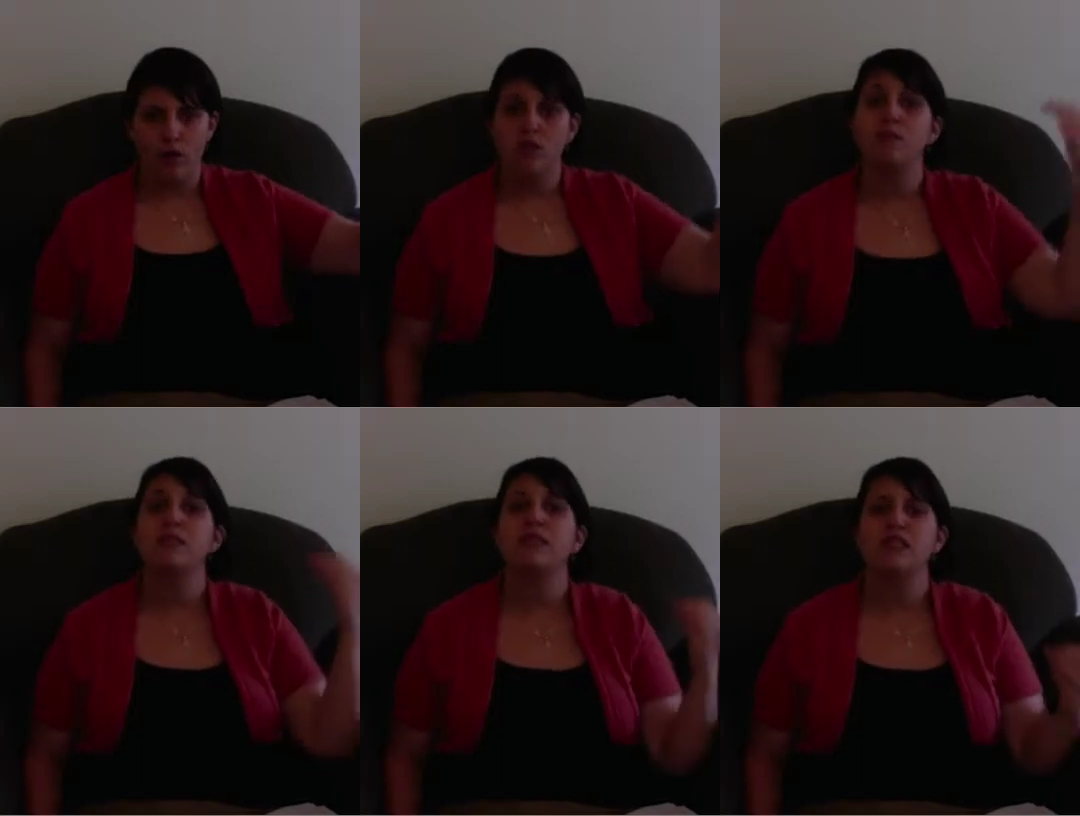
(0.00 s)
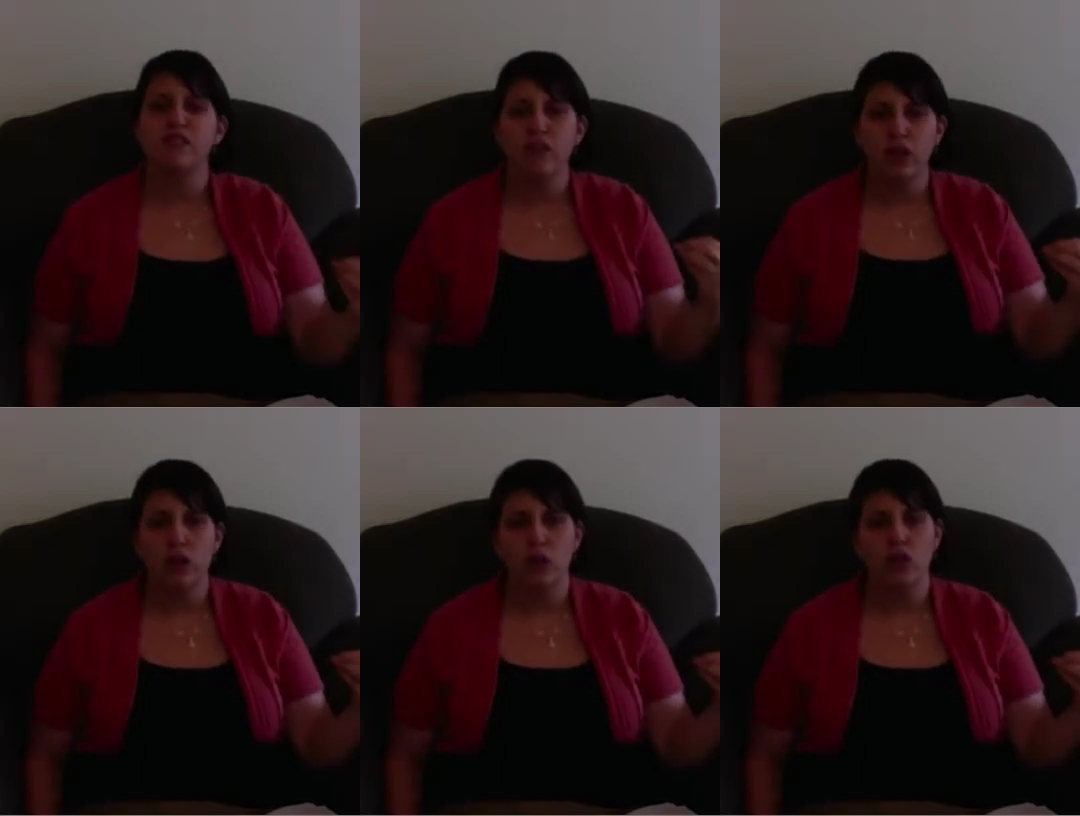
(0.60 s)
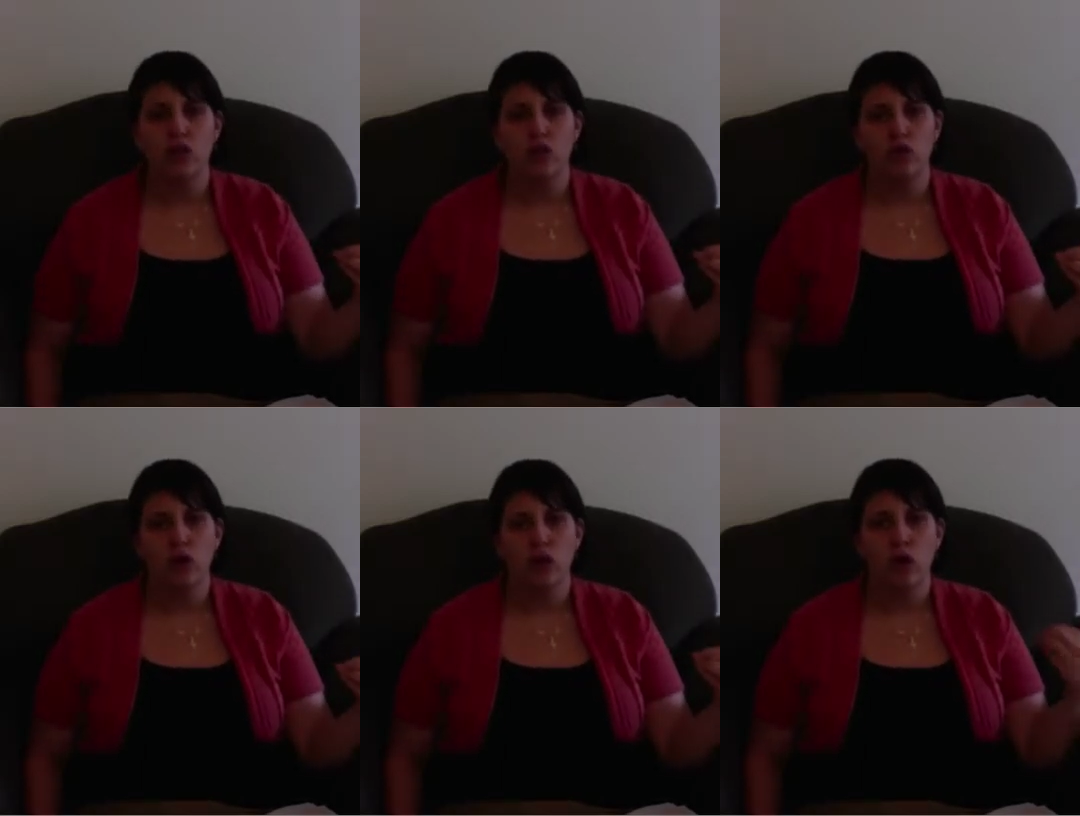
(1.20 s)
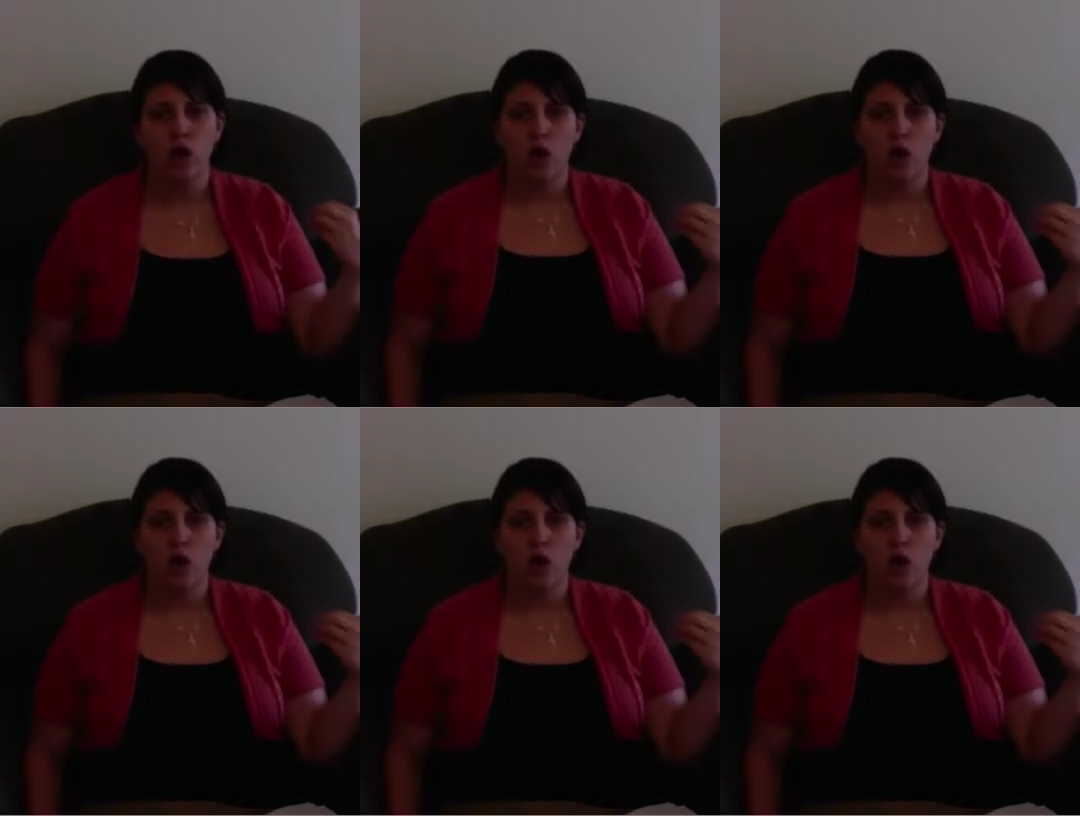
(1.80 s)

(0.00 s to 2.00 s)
specifically with sickle cell,